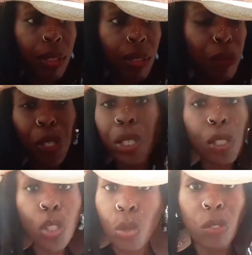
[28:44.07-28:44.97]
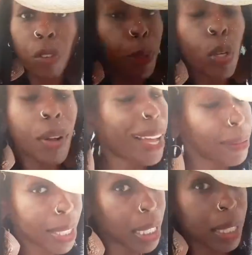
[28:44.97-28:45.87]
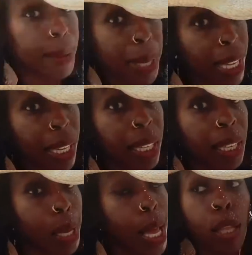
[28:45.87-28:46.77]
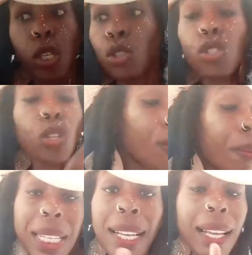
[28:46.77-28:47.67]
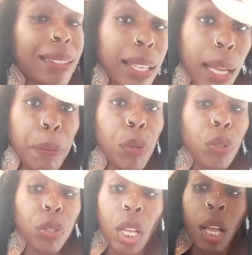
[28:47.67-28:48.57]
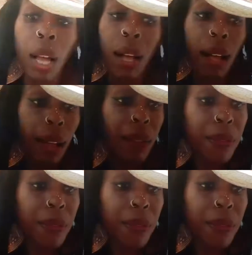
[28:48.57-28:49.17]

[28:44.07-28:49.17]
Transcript: for you to choose from. You don't have to listen to me. There's so many examples of